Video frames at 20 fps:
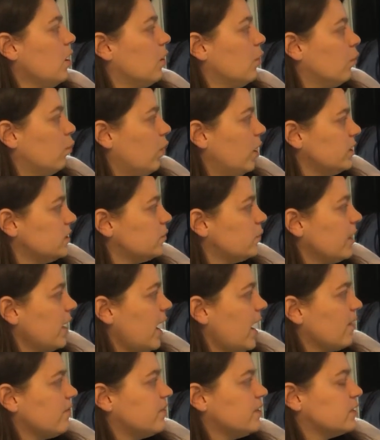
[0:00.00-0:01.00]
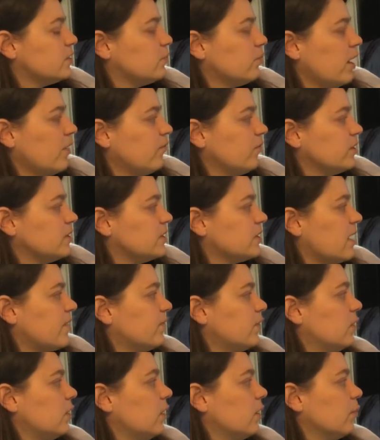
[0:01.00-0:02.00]
Once we have this reference
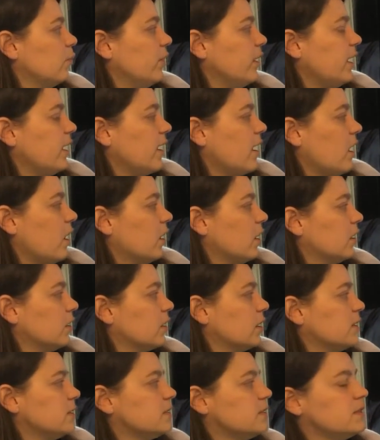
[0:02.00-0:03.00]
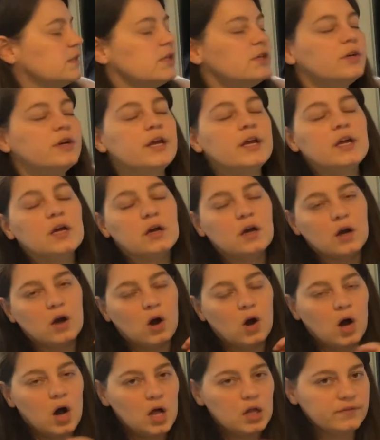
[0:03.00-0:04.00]
level, we are considering
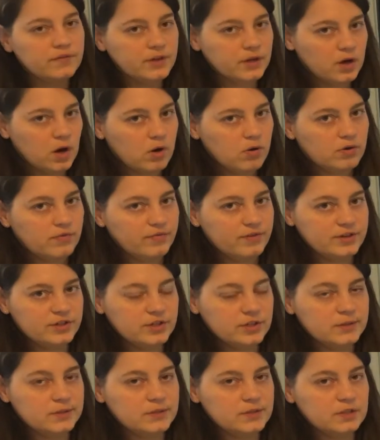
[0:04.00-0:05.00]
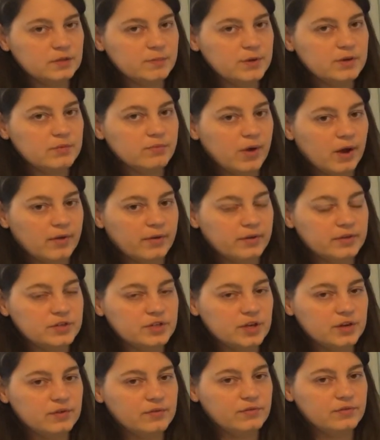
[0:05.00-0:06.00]
all of the coefficients to be
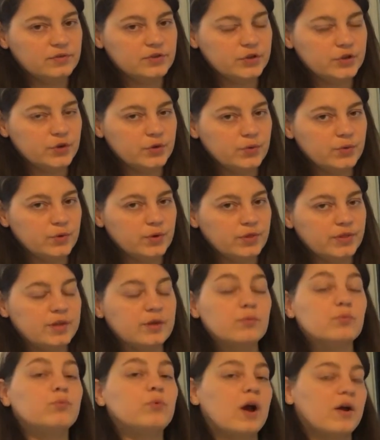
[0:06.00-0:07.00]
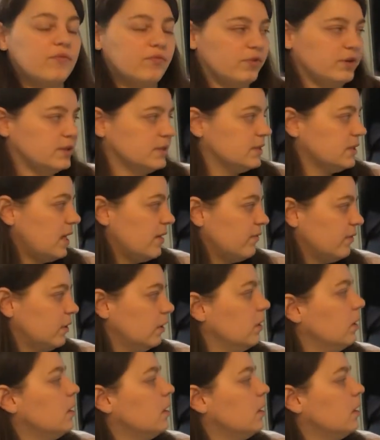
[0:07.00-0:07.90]
relative to the reference level.